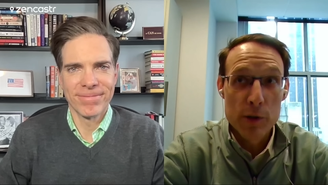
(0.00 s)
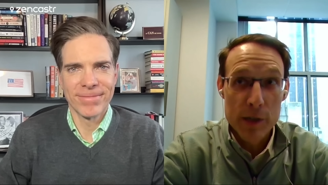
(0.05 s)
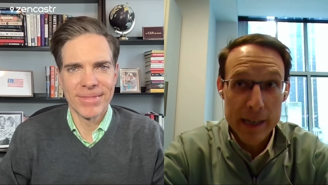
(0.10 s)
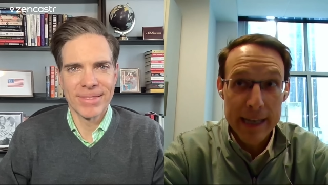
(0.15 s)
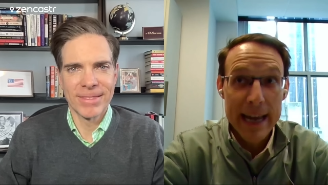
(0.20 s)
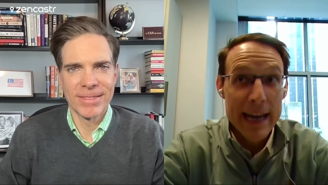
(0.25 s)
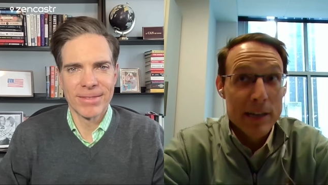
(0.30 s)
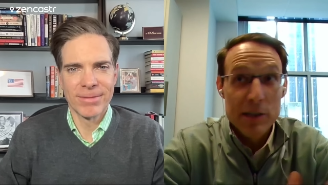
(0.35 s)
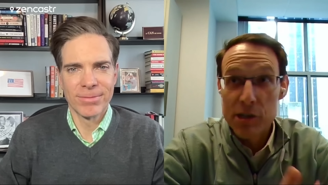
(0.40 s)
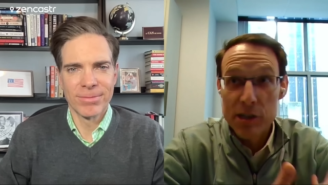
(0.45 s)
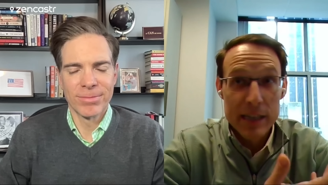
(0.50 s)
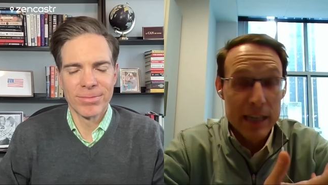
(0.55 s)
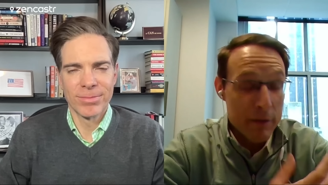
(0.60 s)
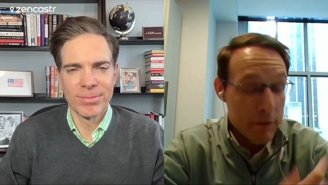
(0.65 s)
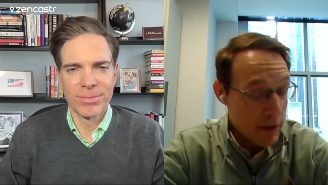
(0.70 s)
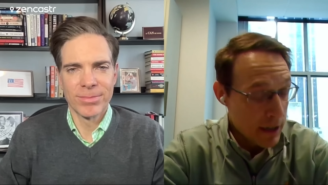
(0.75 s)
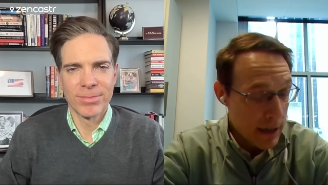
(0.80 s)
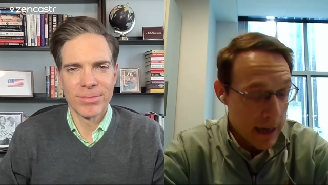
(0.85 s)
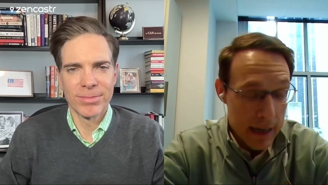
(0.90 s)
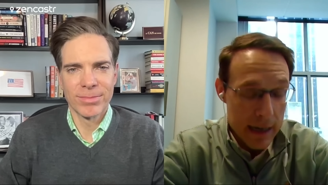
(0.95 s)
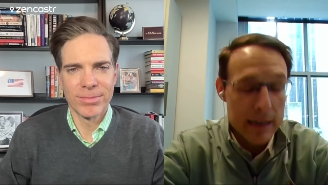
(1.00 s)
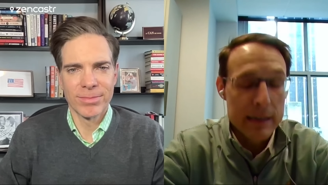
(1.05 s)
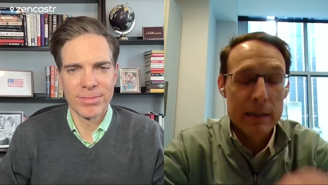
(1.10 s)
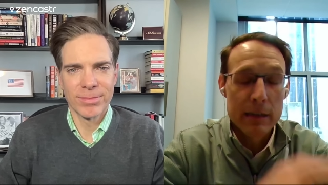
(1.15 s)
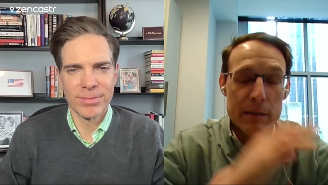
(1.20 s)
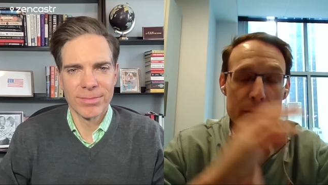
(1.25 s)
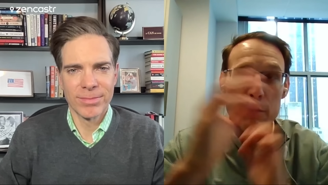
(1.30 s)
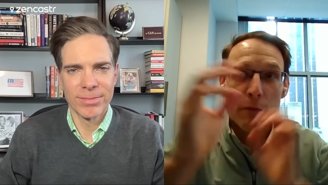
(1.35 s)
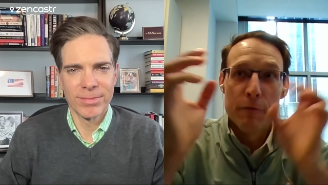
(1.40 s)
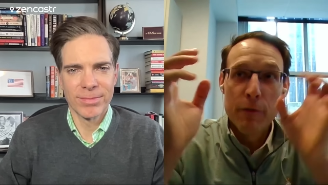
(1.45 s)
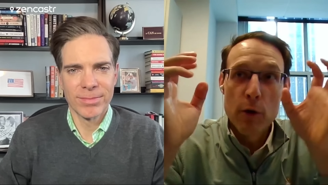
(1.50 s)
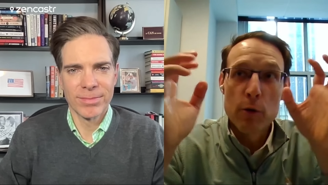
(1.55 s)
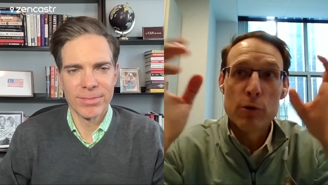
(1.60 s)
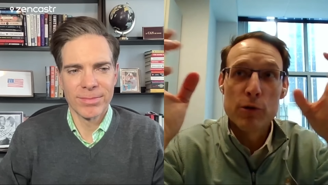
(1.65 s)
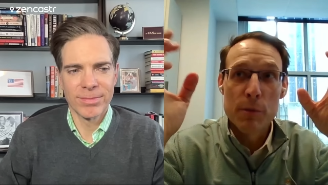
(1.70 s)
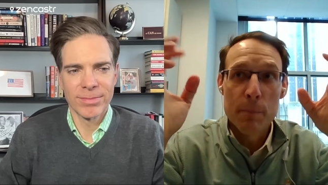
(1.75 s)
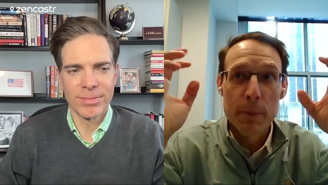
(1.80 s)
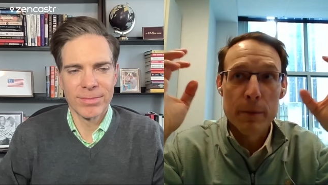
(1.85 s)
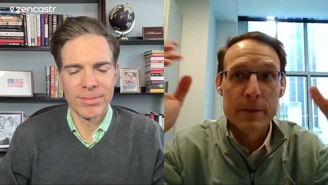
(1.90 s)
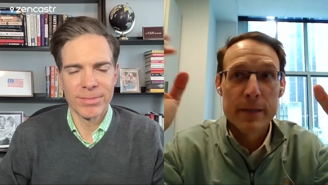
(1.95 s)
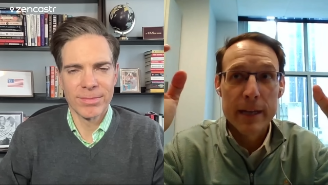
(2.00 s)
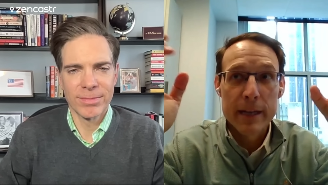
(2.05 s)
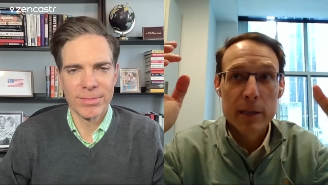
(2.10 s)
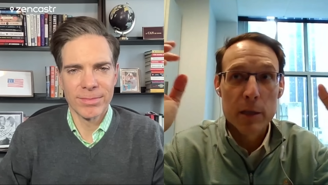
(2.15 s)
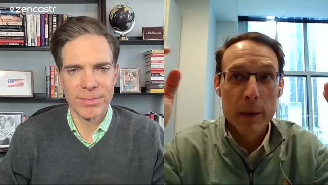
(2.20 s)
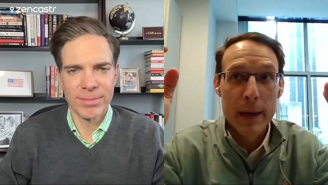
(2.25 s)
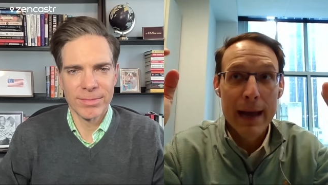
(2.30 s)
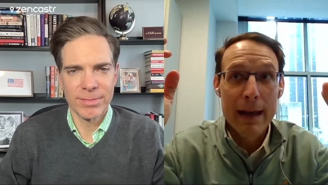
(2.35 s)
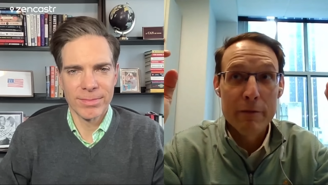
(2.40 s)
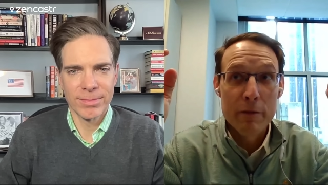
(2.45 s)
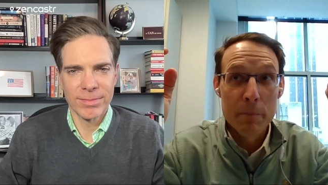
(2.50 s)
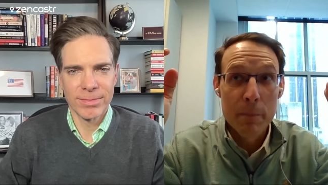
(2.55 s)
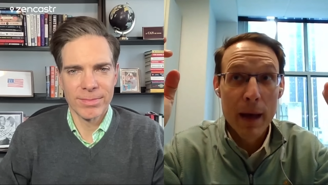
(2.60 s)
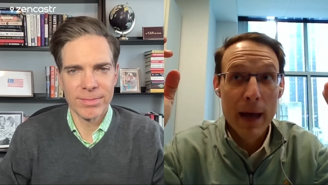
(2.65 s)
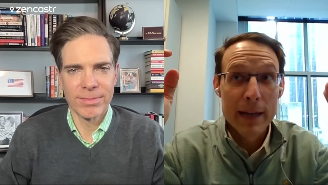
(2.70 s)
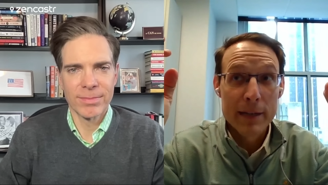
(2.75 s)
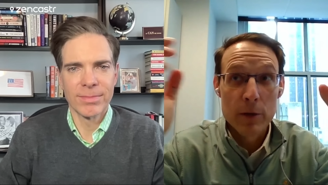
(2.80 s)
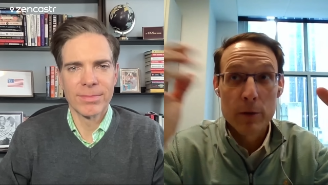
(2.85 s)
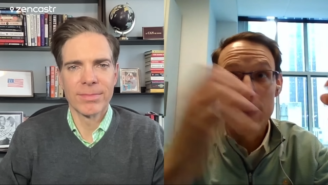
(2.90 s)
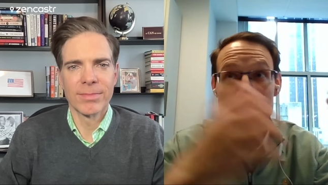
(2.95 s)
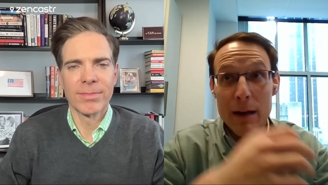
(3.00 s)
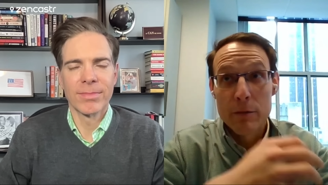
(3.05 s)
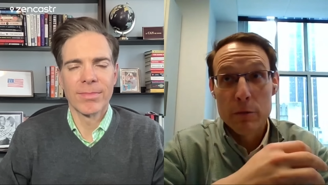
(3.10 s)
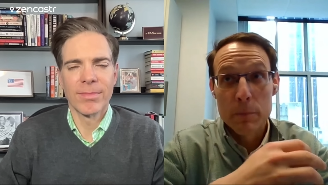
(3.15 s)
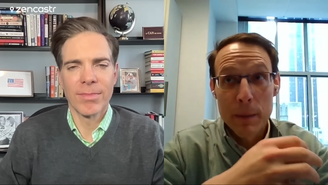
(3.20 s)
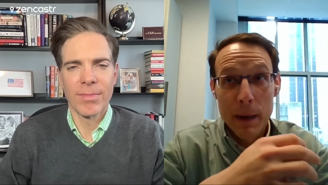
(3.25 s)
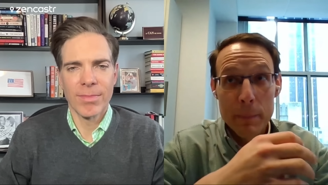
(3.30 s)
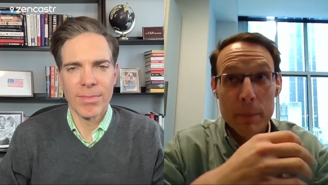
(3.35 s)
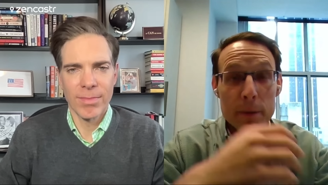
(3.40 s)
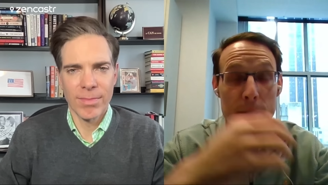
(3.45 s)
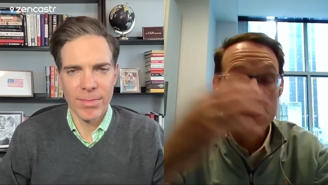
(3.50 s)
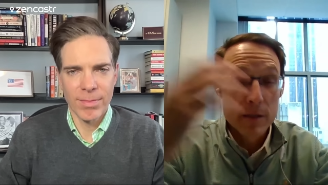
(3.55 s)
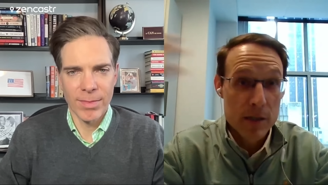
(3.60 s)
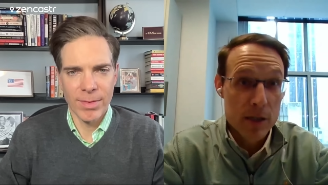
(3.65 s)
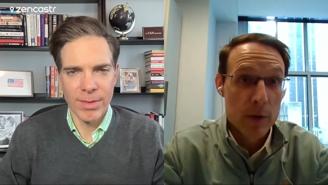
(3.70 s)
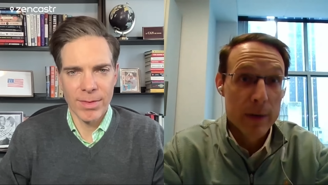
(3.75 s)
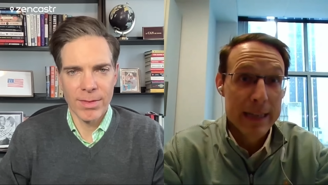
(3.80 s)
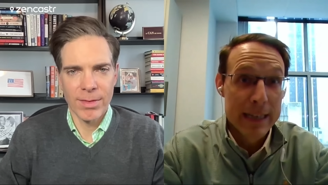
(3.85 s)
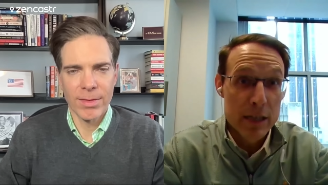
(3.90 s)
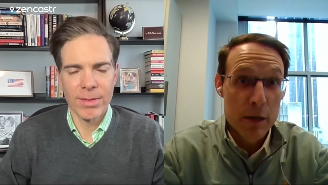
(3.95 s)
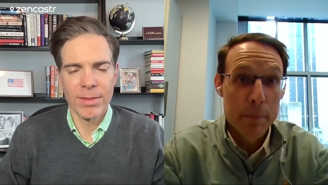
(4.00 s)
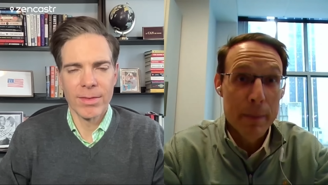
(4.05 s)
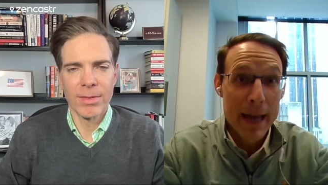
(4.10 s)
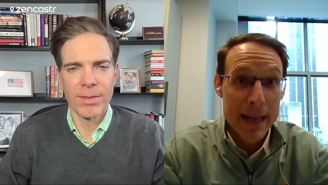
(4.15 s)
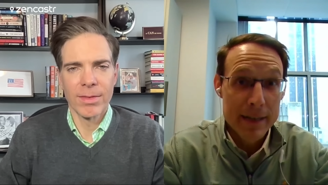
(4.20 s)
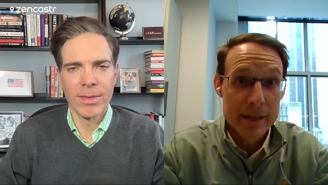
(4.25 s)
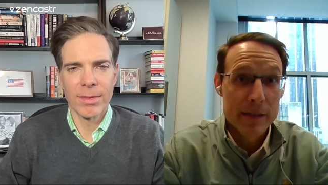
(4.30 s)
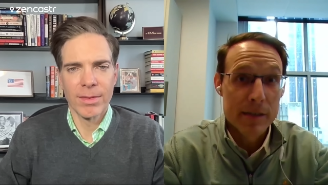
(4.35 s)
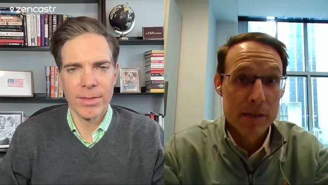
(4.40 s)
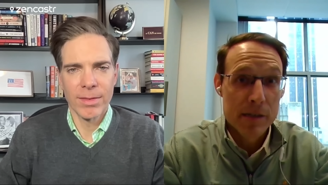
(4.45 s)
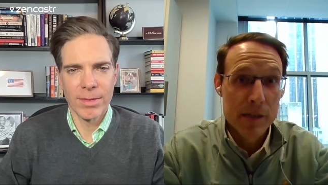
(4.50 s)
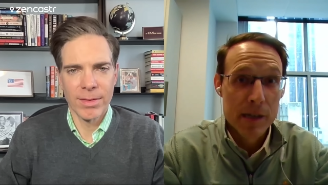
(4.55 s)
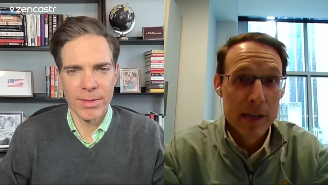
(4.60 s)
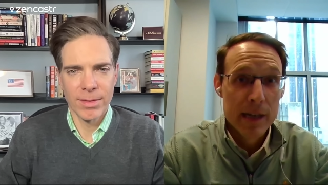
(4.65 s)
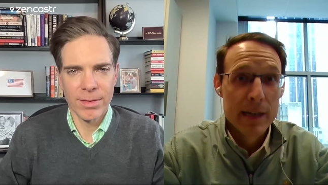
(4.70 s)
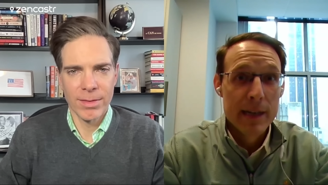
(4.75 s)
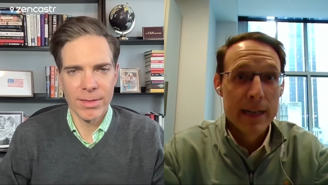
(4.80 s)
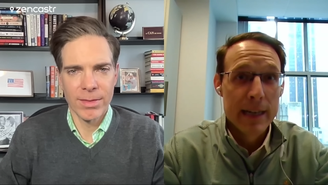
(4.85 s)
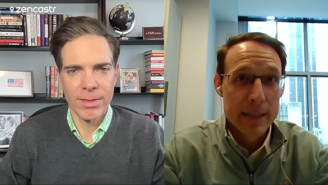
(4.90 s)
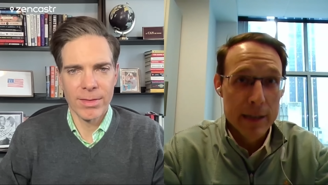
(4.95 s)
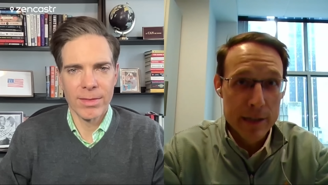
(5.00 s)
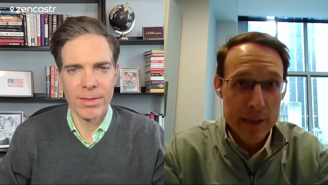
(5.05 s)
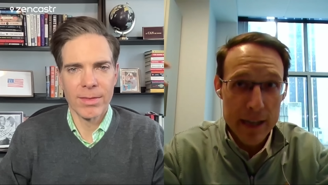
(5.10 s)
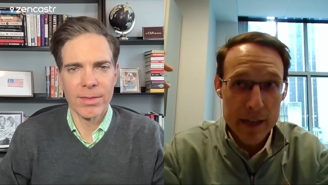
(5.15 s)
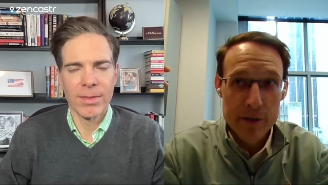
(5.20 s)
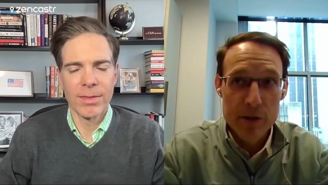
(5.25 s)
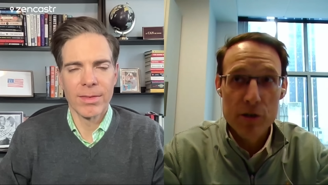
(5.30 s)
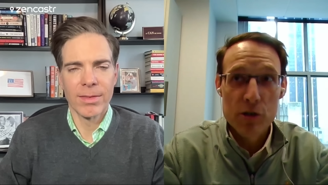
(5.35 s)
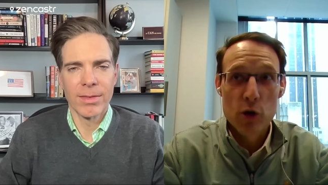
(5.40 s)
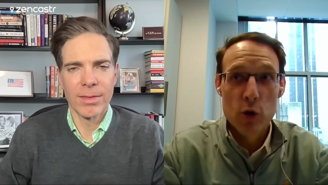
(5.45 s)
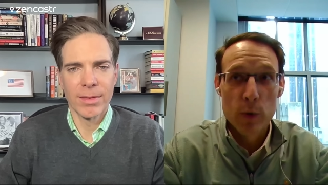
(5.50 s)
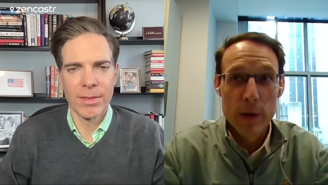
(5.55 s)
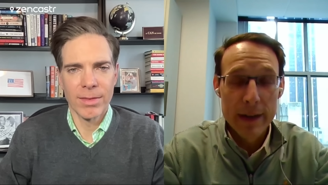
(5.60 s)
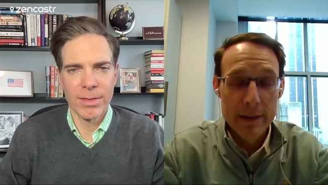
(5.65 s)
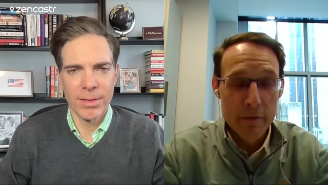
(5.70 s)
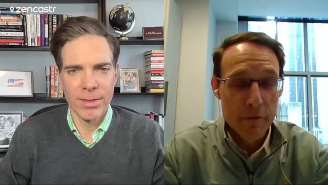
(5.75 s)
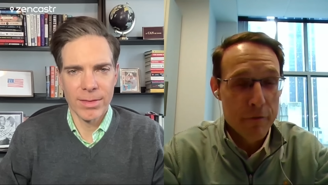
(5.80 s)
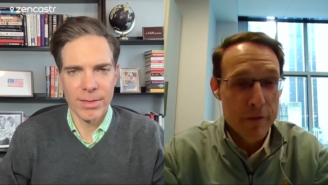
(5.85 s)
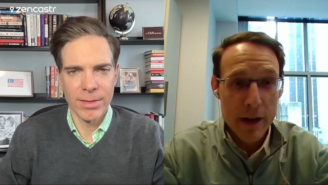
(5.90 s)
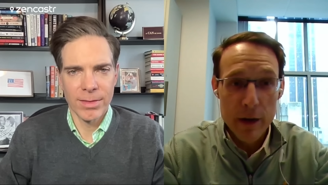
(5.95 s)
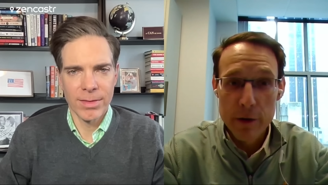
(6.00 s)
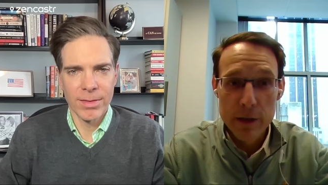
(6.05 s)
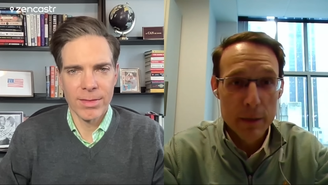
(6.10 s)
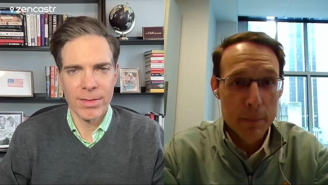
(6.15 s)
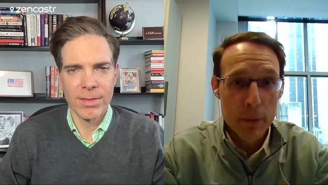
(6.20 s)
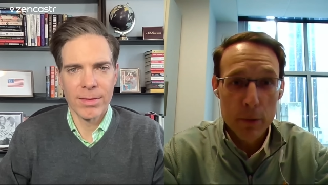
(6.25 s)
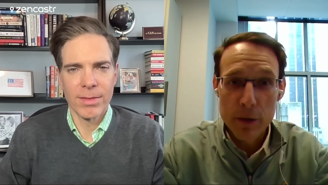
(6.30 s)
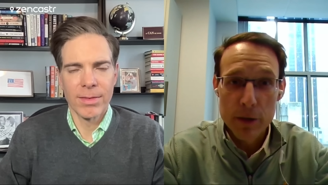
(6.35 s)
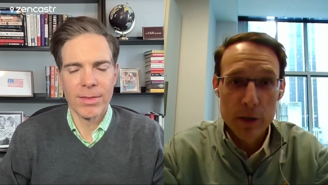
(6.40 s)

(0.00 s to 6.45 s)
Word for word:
Speaker 1: Again, just given the voters in particular I have in mind are not Republicans, they're independents. And they just create a variable